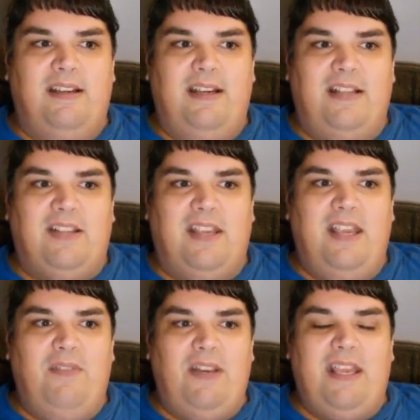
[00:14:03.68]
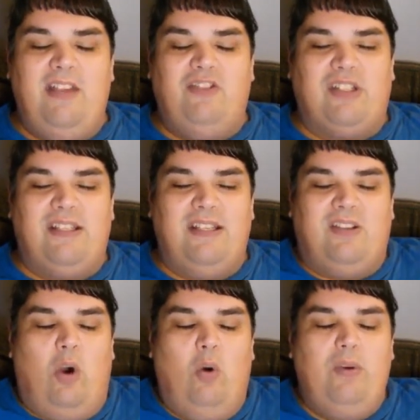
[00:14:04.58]
it's like even he just
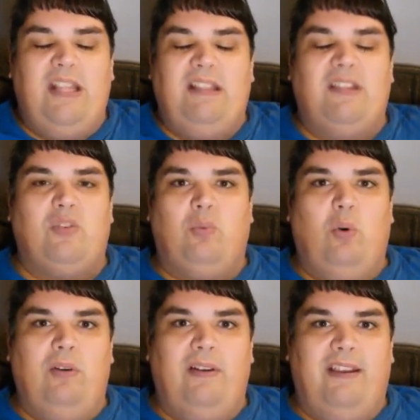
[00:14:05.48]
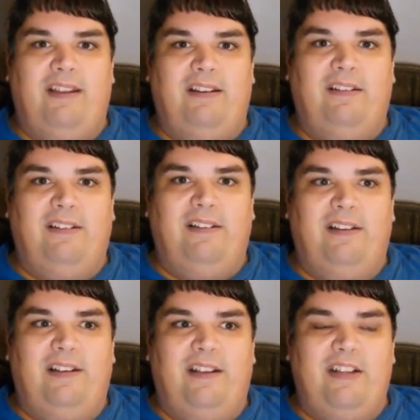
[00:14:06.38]
is owning this role again.
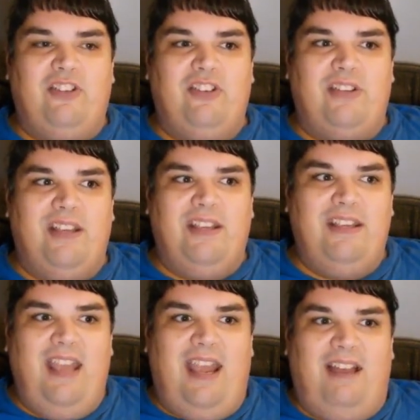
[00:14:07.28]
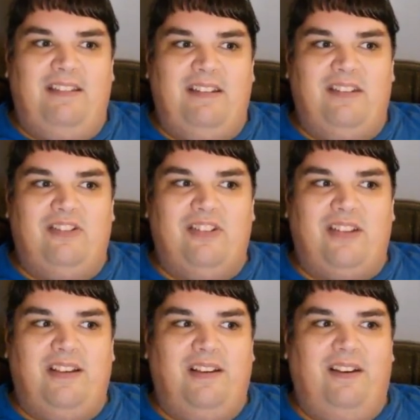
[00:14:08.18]
It's just like, yeah, this is just
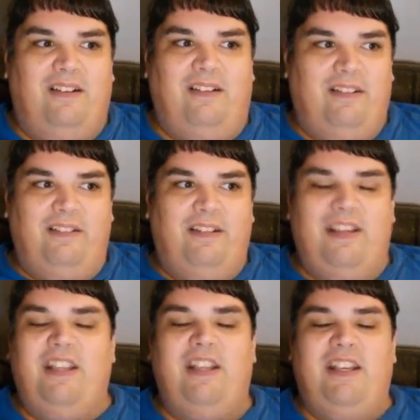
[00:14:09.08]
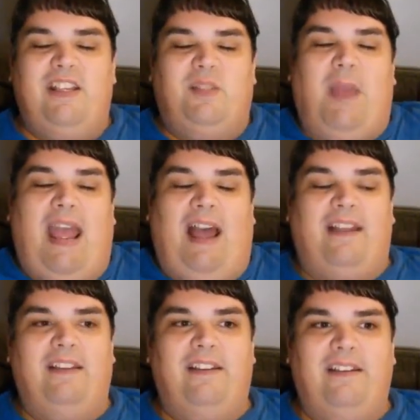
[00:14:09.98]
like he's
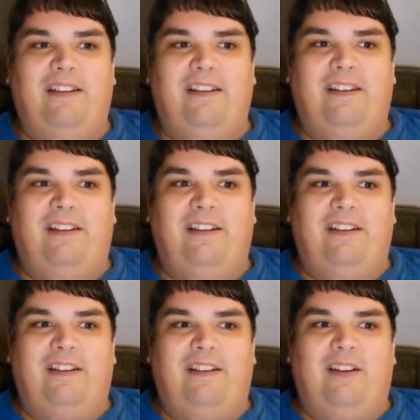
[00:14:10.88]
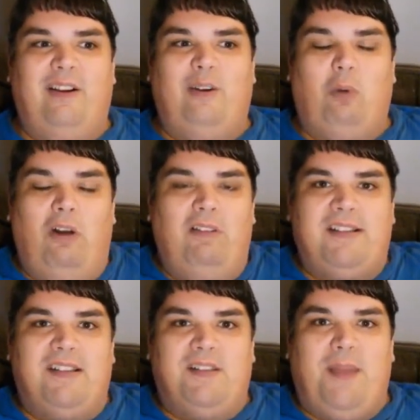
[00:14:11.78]
back.
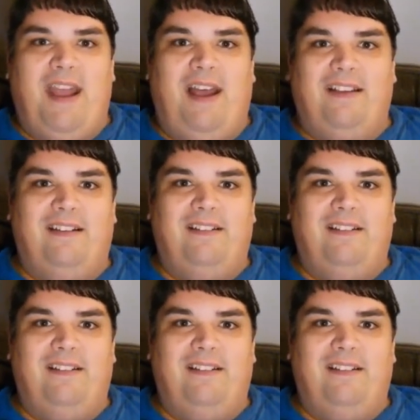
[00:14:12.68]
Wallace is back.